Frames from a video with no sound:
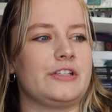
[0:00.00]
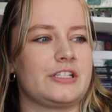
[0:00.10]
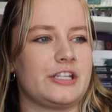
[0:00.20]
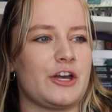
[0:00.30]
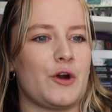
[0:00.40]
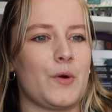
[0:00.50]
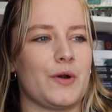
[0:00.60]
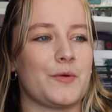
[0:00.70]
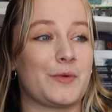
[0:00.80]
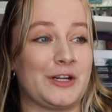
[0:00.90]
as
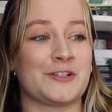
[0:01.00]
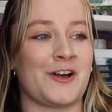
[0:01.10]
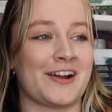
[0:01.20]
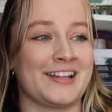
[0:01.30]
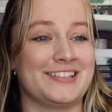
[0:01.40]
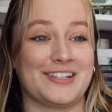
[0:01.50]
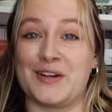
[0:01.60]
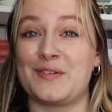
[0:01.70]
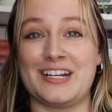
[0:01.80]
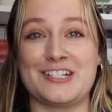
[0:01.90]
though Rachel Hawkins did a
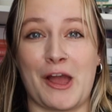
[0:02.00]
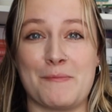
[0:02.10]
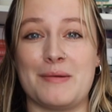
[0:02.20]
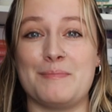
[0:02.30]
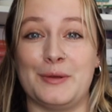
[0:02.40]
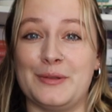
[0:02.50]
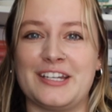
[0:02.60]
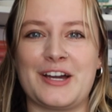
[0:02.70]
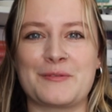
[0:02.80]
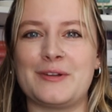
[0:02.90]
great job at
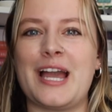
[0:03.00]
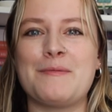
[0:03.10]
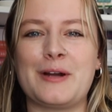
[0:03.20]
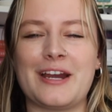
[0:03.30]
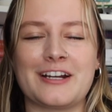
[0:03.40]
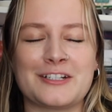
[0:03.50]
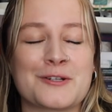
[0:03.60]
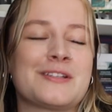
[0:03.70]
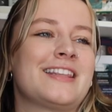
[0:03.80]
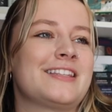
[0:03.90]
building unreliable
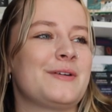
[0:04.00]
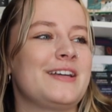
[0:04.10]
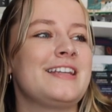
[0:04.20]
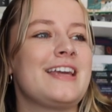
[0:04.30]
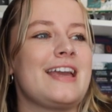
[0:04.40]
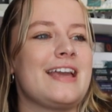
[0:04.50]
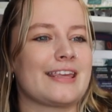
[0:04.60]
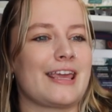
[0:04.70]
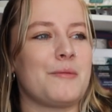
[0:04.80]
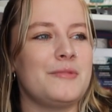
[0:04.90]
characters with this one.
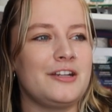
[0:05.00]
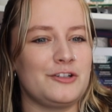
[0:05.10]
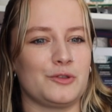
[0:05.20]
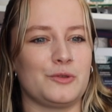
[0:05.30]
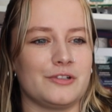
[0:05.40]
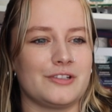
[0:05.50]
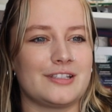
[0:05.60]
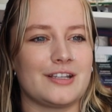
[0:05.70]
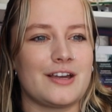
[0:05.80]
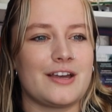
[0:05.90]
Camden and
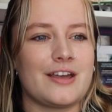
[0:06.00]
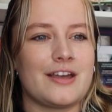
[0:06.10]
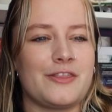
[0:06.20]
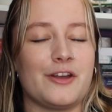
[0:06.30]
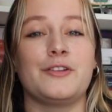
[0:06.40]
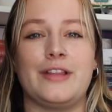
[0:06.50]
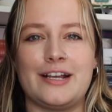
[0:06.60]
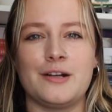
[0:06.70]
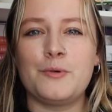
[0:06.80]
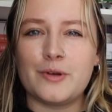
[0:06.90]
Jules, they're
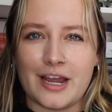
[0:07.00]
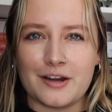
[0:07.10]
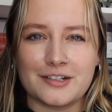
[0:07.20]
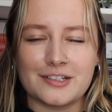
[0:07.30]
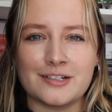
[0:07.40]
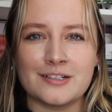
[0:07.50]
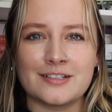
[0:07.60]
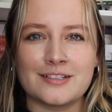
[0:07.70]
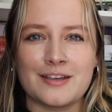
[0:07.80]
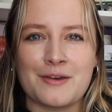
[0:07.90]
likable
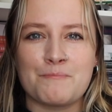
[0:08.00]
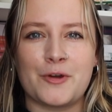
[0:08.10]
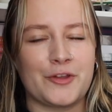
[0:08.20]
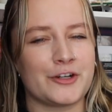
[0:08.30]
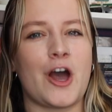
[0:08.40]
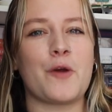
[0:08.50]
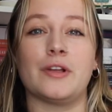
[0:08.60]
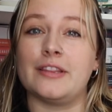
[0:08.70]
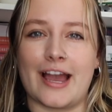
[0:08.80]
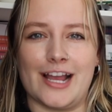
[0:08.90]
characters, but they're not
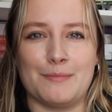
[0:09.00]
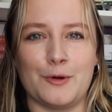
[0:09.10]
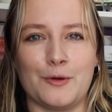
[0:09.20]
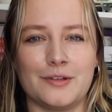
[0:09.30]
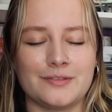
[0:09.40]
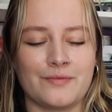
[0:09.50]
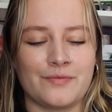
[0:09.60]
reliable.